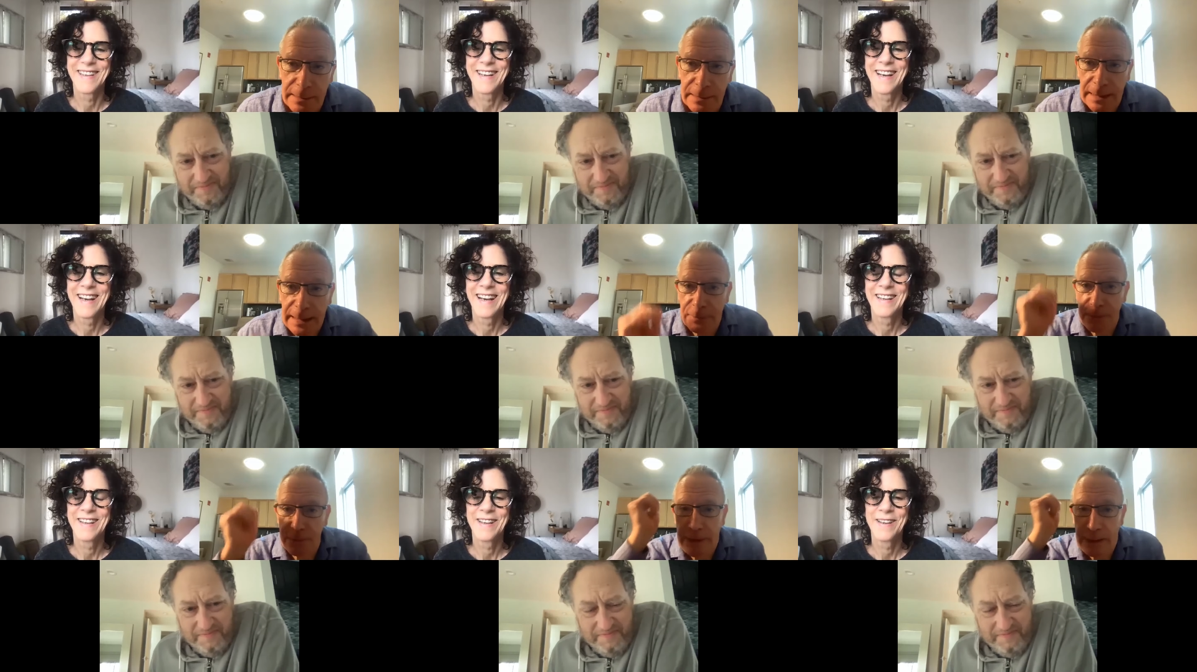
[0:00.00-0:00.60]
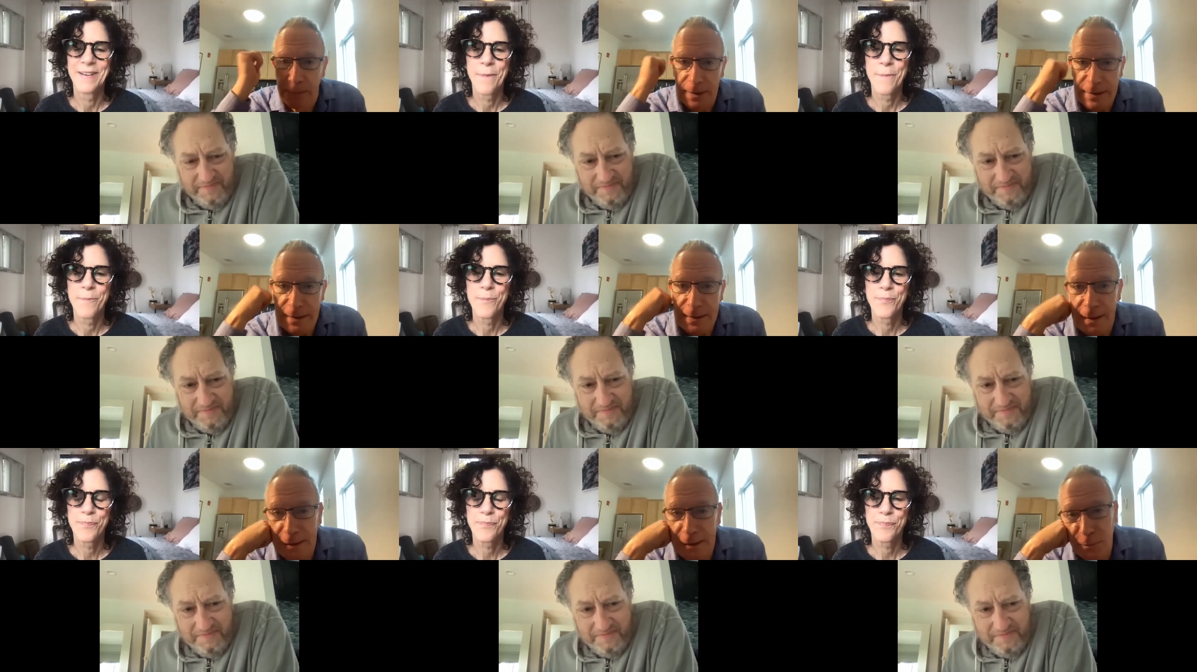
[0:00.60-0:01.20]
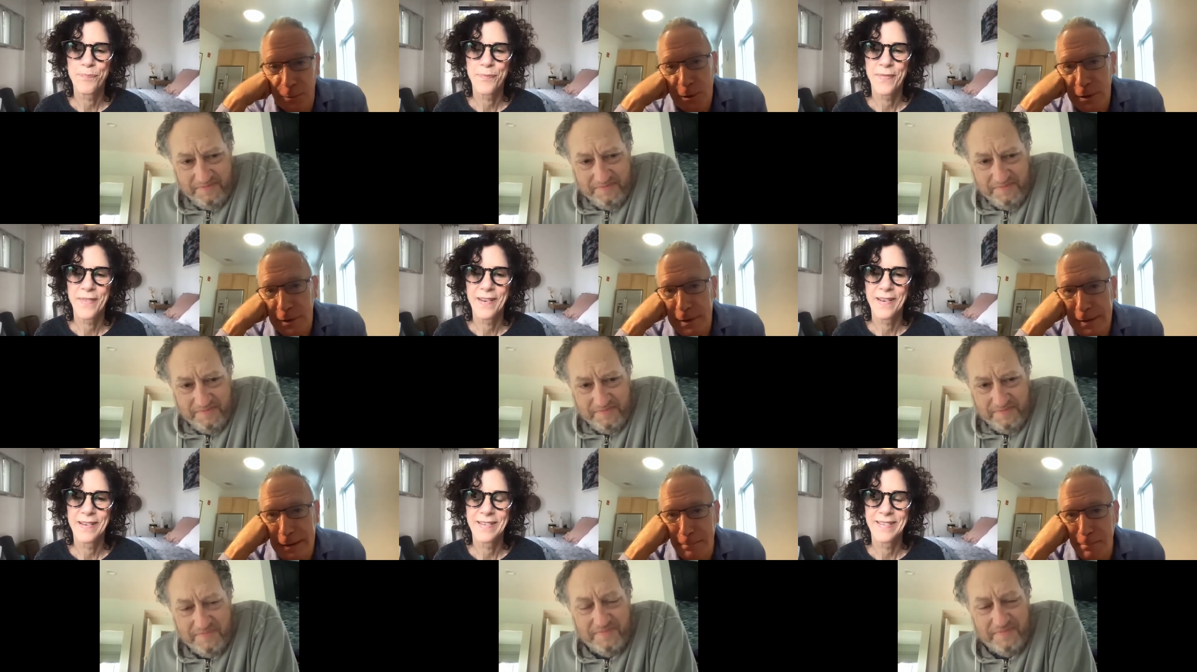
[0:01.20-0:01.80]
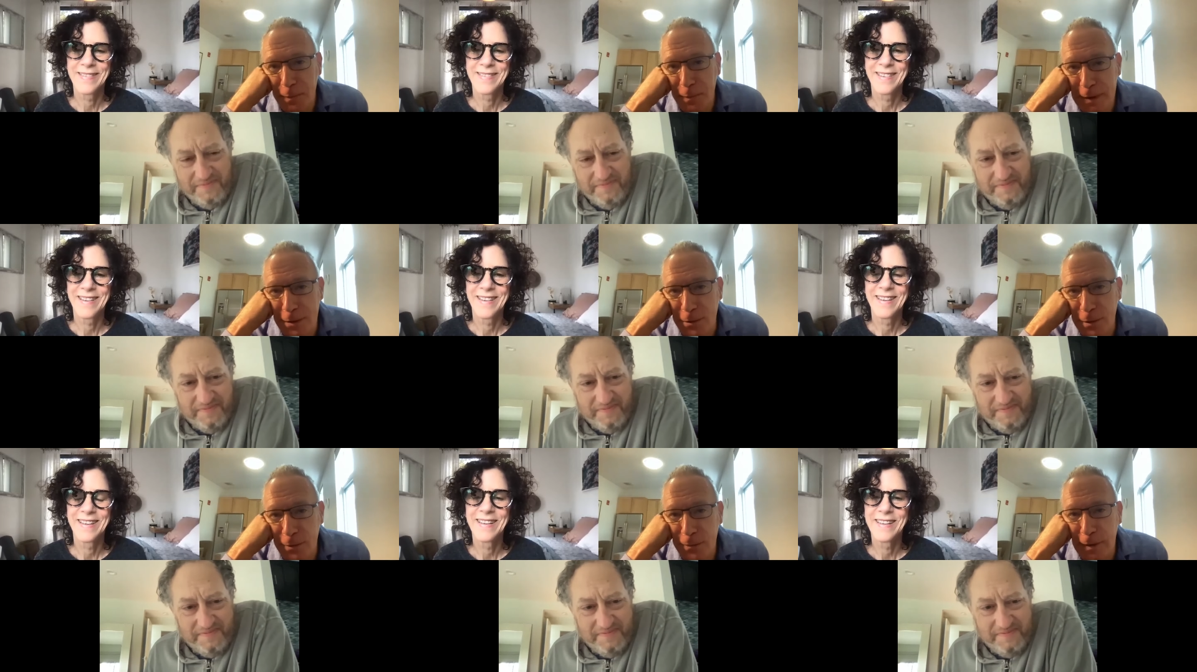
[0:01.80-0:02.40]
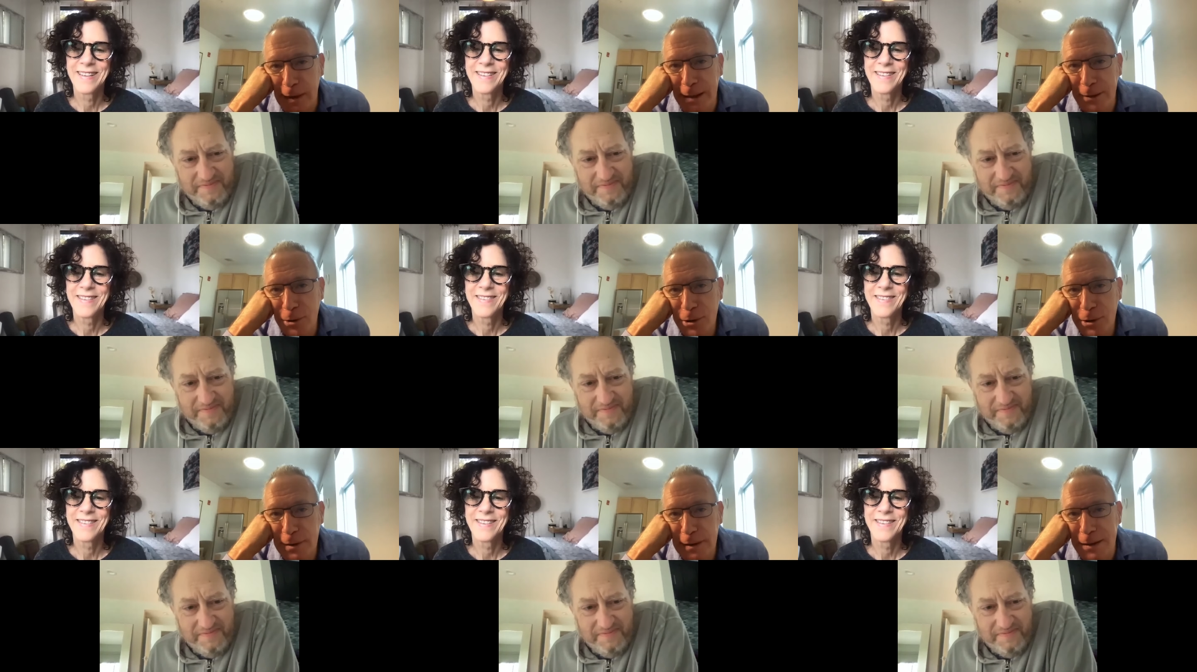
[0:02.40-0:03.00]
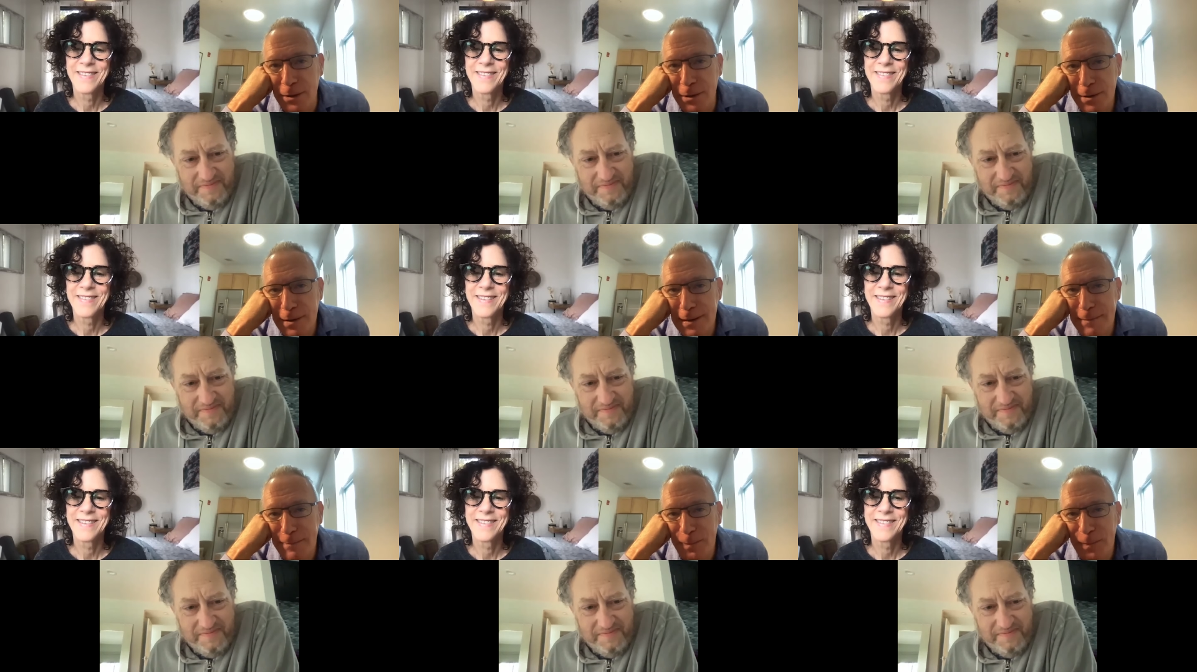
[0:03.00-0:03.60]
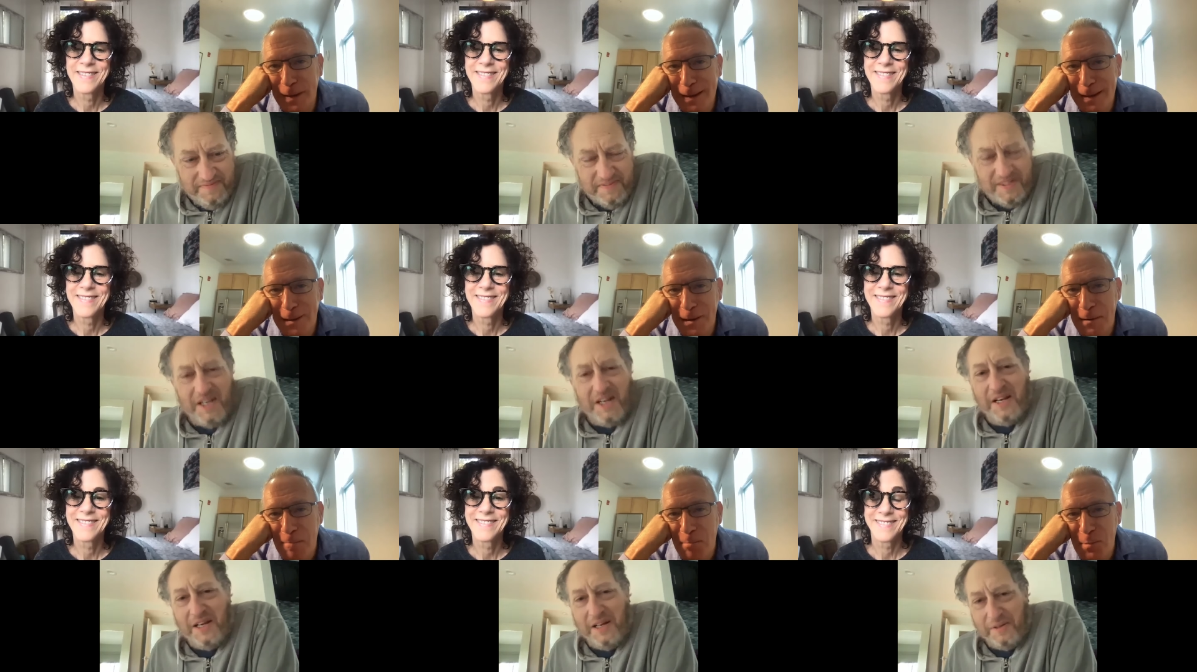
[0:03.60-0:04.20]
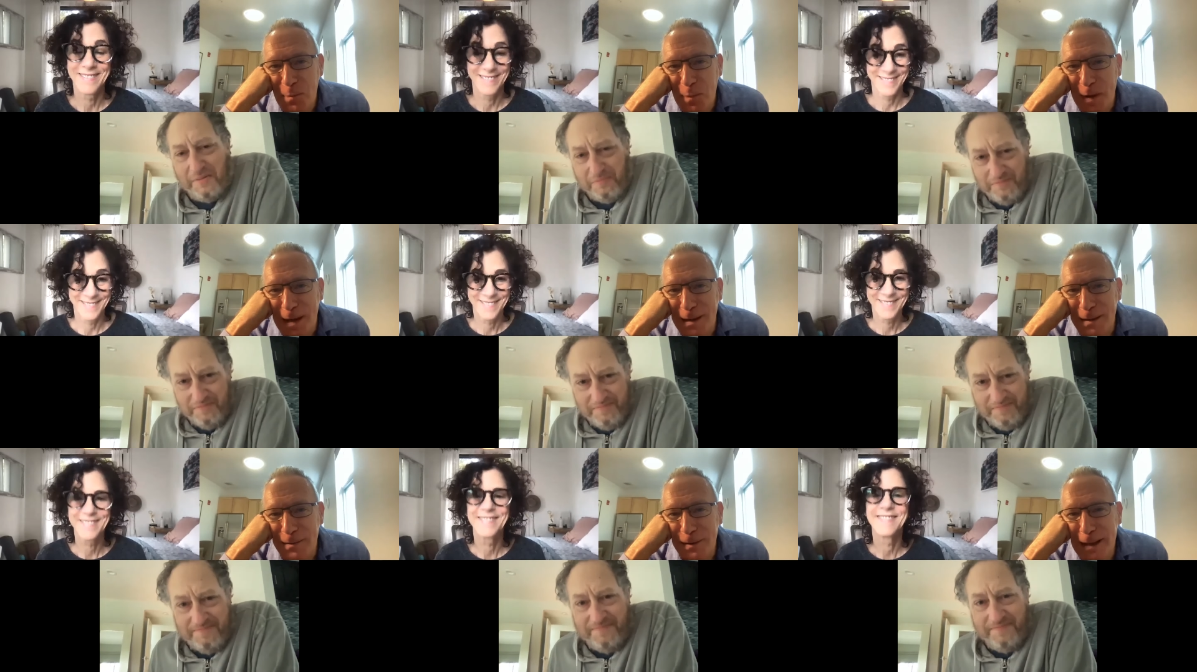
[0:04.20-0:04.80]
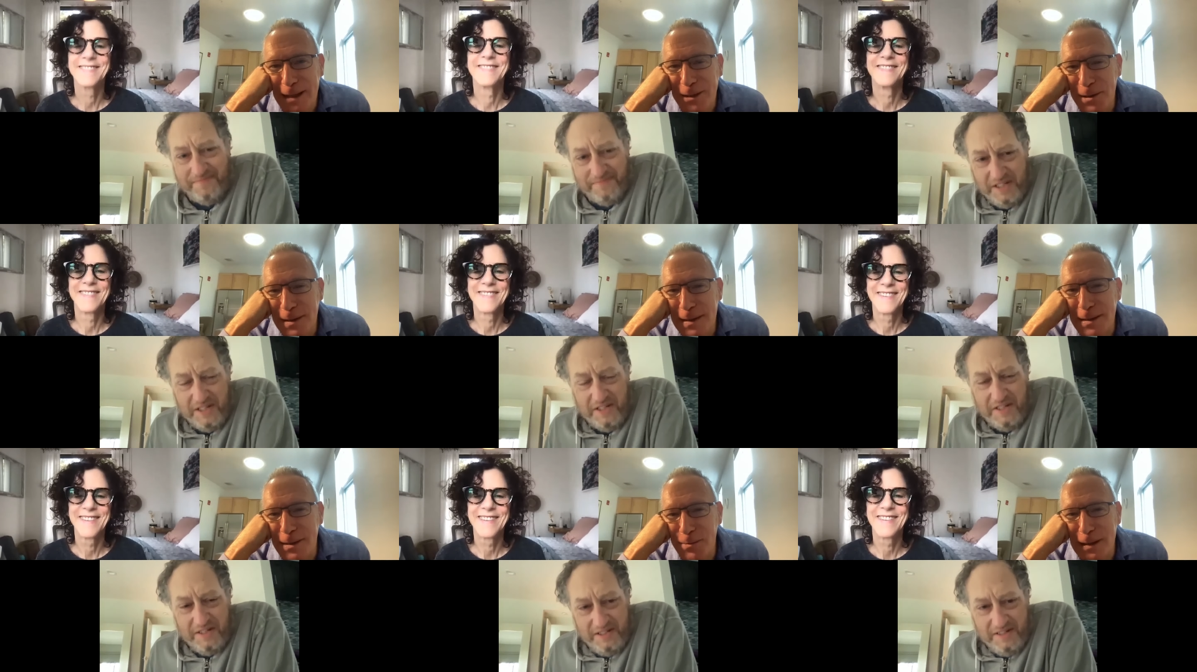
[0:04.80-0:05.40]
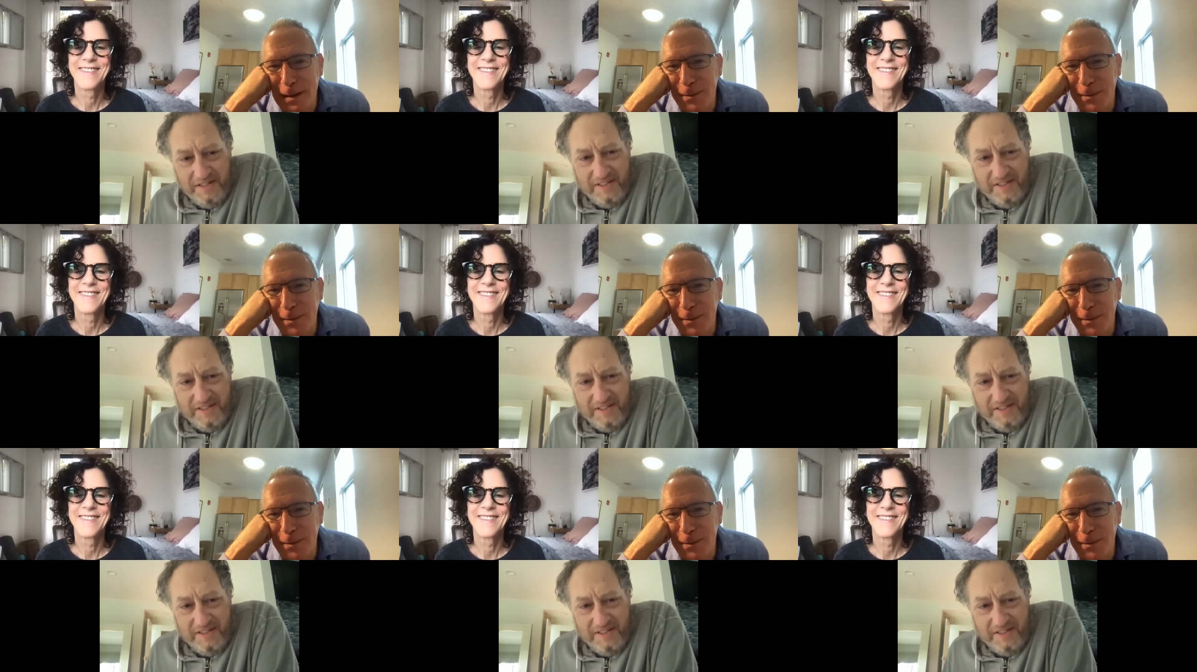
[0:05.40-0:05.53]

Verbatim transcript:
Speaker 1: I have a fabulous title, which is um, Professor of Irish Letters. Ah. Letters is a really